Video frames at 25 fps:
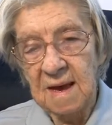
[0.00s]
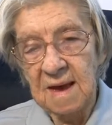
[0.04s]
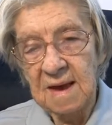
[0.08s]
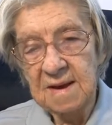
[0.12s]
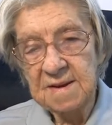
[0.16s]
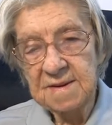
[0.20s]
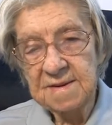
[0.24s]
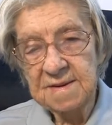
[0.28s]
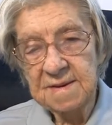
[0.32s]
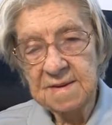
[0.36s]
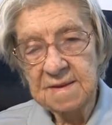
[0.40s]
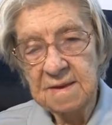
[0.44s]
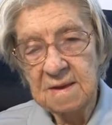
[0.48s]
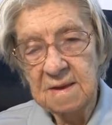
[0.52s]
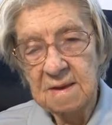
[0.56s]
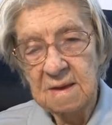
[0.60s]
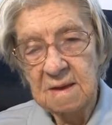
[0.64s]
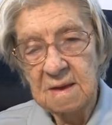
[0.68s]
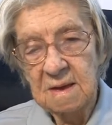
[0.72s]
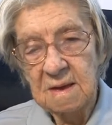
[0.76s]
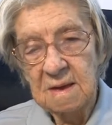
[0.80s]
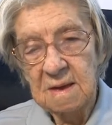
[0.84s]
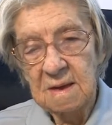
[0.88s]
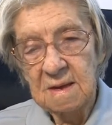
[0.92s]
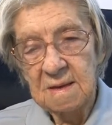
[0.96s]
as
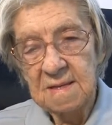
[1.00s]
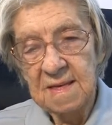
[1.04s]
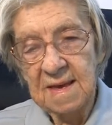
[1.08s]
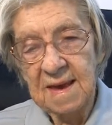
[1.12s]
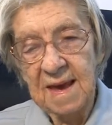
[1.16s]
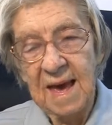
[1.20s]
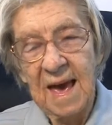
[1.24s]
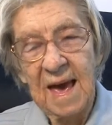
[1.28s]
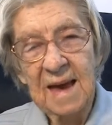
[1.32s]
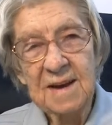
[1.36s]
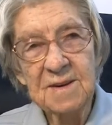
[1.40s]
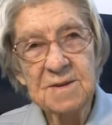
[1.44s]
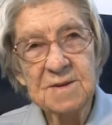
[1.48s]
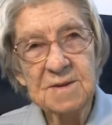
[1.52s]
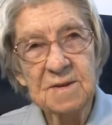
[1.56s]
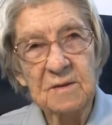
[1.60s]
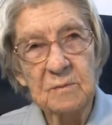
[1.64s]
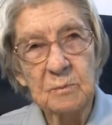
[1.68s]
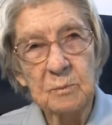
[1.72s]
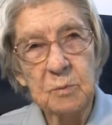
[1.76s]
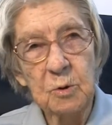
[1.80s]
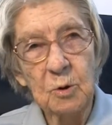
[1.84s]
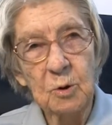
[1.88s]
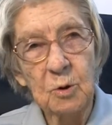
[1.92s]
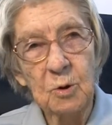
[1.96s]
the Acts
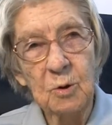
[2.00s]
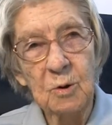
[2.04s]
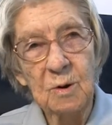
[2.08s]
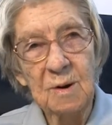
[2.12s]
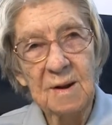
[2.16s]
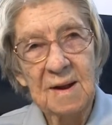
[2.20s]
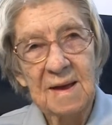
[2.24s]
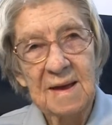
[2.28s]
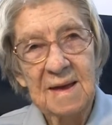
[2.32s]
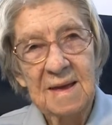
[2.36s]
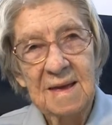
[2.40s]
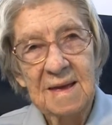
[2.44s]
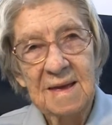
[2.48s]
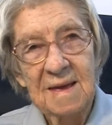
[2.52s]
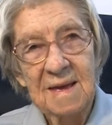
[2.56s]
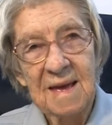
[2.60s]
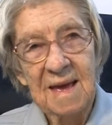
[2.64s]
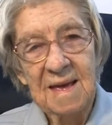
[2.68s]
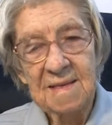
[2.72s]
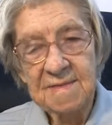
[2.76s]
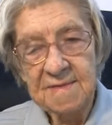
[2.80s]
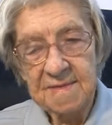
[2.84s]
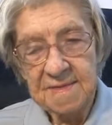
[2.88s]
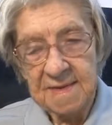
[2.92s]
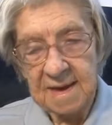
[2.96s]
of Paul
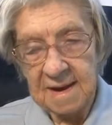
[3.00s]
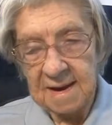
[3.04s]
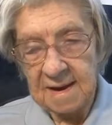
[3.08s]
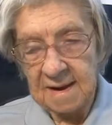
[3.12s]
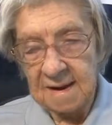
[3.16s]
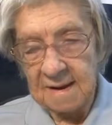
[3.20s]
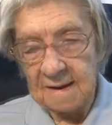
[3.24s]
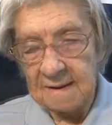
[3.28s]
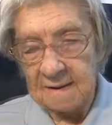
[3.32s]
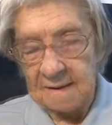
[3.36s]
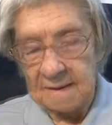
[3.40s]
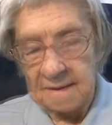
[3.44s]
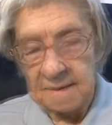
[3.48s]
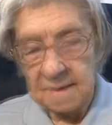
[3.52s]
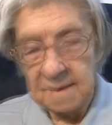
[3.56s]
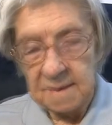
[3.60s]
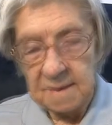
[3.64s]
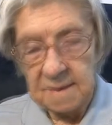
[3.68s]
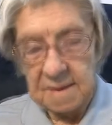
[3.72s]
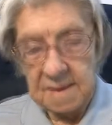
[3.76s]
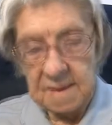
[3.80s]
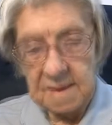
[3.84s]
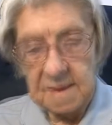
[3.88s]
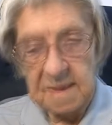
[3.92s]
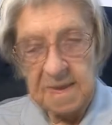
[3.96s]
and Thecla.
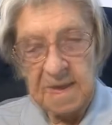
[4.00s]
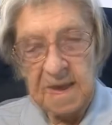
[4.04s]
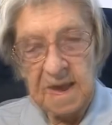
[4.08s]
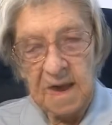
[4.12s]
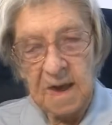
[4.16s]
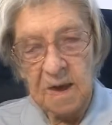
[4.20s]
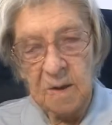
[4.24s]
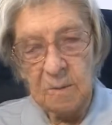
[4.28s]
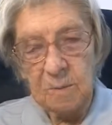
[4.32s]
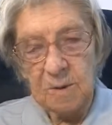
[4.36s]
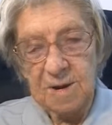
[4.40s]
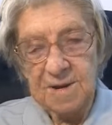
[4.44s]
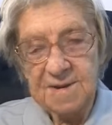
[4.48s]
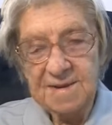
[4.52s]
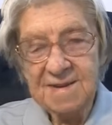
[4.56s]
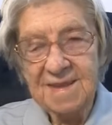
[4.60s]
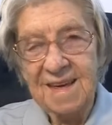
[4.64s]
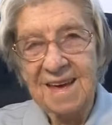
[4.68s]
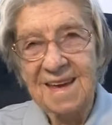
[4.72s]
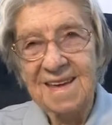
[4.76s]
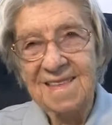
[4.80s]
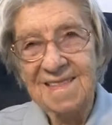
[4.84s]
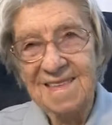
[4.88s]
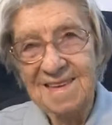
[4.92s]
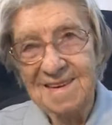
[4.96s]
Now we
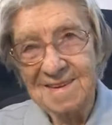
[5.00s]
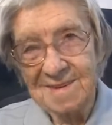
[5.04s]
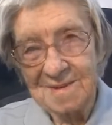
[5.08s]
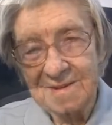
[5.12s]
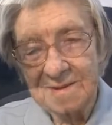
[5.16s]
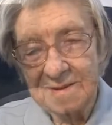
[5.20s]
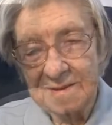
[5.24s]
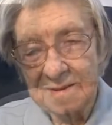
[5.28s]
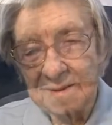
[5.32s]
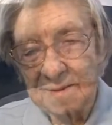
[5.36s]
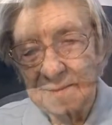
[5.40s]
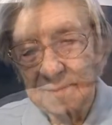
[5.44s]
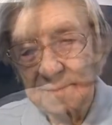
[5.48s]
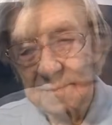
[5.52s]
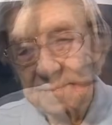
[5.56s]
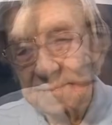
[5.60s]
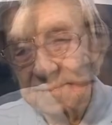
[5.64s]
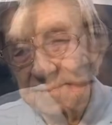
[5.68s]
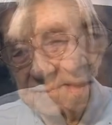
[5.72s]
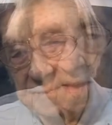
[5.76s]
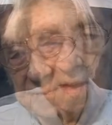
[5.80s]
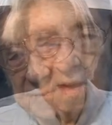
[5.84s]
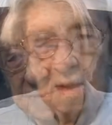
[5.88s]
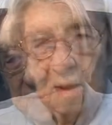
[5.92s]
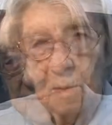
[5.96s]
say this:
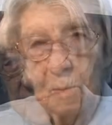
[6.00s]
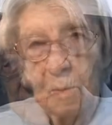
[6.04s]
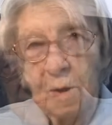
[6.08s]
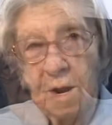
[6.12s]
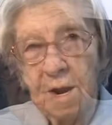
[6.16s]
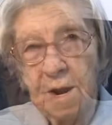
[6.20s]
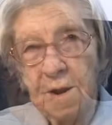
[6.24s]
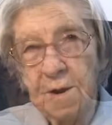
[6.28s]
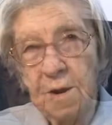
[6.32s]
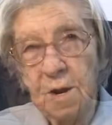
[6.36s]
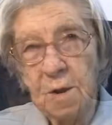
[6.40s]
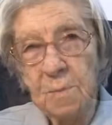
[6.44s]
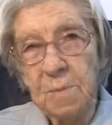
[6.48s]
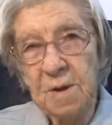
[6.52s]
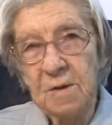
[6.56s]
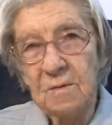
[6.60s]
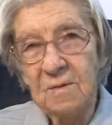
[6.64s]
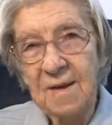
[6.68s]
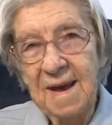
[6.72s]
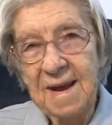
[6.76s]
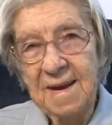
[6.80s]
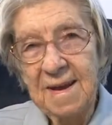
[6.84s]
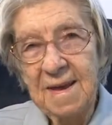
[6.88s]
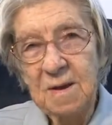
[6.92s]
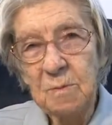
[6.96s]
will you
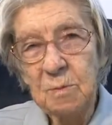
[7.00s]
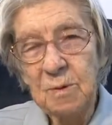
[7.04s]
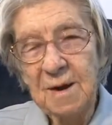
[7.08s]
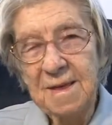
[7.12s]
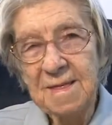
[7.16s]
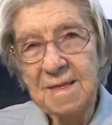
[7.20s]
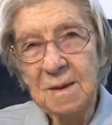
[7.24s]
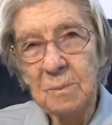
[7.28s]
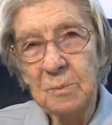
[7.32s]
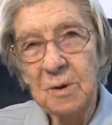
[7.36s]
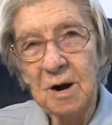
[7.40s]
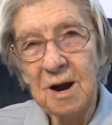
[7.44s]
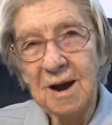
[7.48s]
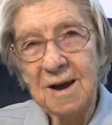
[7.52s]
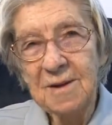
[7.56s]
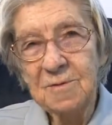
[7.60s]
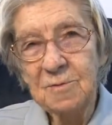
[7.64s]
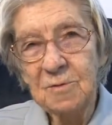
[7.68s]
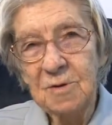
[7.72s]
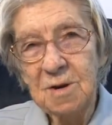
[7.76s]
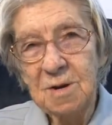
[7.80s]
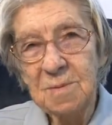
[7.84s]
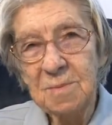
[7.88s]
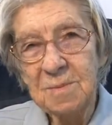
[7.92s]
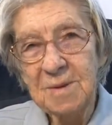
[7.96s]
be ready when the
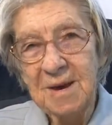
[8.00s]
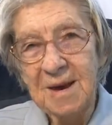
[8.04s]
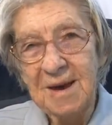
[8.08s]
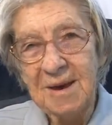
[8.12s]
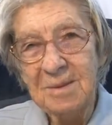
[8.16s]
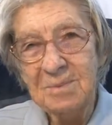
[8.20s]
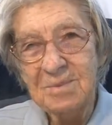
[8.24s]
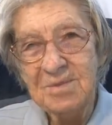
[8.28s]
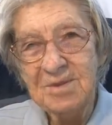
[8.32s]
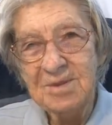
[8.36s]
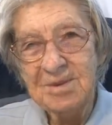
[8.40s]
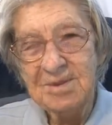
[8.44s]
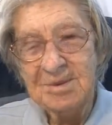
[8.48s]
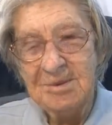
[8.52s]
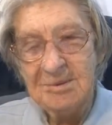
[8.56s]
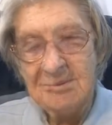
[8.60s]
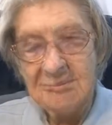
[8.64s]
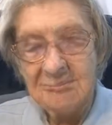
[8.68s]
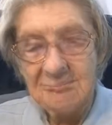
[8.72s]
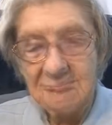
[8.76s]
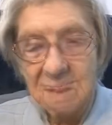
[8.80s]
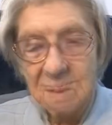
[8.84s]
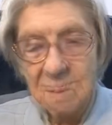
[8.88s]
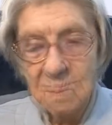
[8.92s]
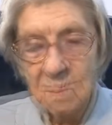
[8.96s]
bridegroom comes?
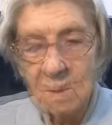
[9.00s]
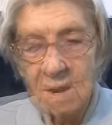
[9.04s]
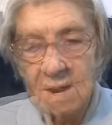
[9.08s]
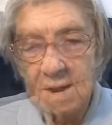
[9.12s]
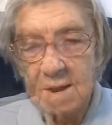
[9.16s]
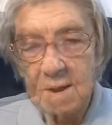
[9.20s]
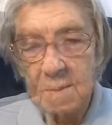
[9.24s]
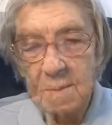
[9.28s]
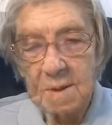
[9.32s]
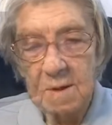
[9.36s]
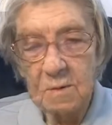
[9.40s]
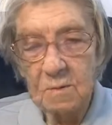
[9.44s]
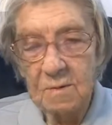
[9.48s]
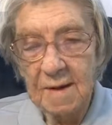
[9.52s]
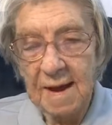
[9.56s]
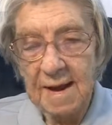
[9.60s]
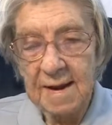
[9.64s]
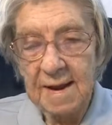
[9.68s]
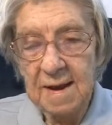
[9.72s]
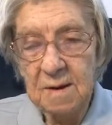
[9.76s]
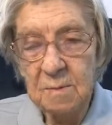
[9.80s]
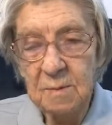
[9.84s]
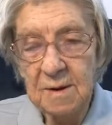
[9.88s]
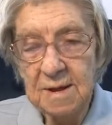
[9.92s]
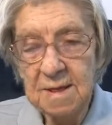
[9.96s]
Will you be
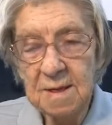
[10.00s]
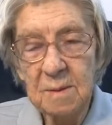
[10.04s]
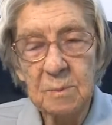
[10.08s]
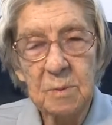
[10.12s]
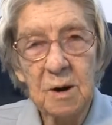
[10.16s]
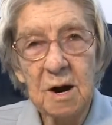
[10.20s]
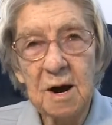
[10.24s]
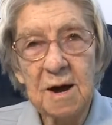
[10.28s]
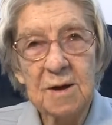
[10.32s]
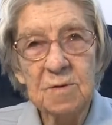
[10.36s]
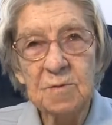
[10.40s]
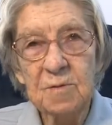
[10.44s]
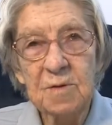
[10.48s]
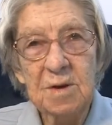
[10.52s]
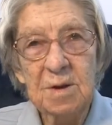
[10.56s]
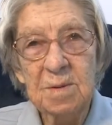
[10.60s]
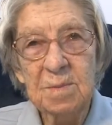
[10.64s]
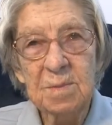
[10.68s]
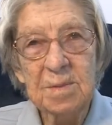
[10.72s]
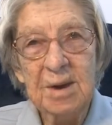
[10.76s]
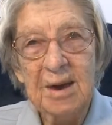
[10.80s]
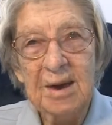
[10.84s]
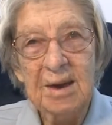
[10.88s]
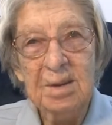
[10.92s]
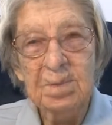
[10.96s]
ready when the
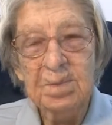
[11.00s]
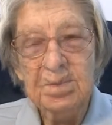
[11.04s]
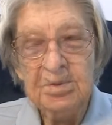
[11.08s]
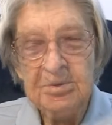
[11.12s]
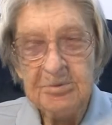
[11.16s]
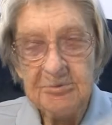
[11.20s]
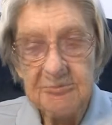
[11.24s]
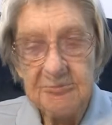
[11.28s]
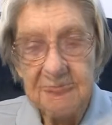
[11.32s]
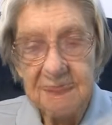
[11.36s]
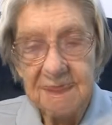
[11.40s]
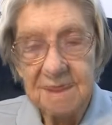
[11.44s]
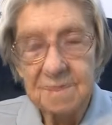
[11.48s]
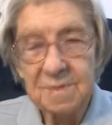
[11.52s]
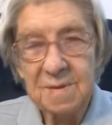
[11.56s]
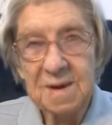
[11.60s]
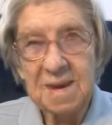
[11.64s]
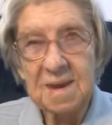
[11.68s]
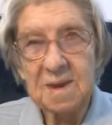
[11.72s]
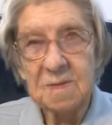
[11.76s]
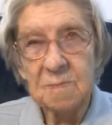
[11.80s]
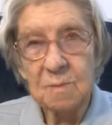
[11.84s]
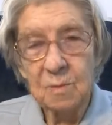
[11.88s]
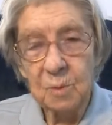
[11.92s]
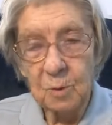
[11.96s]
bridegroom comes?
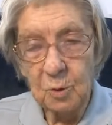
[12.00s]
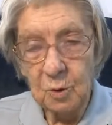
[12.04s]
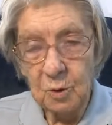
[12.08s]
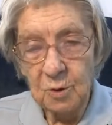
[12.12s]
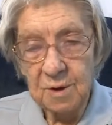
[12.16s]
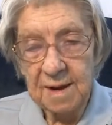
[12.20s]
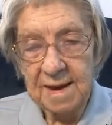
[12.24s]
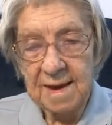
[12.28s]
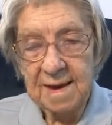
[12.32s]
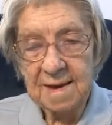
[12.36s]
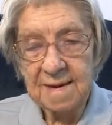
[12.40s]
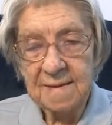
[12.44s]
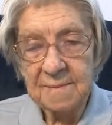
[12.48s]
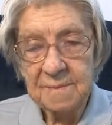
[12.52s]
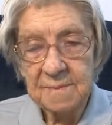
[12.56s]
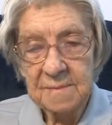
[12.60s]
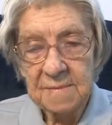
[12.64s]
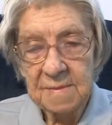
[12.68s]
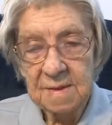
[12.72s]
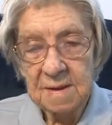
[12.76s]
Be it morning,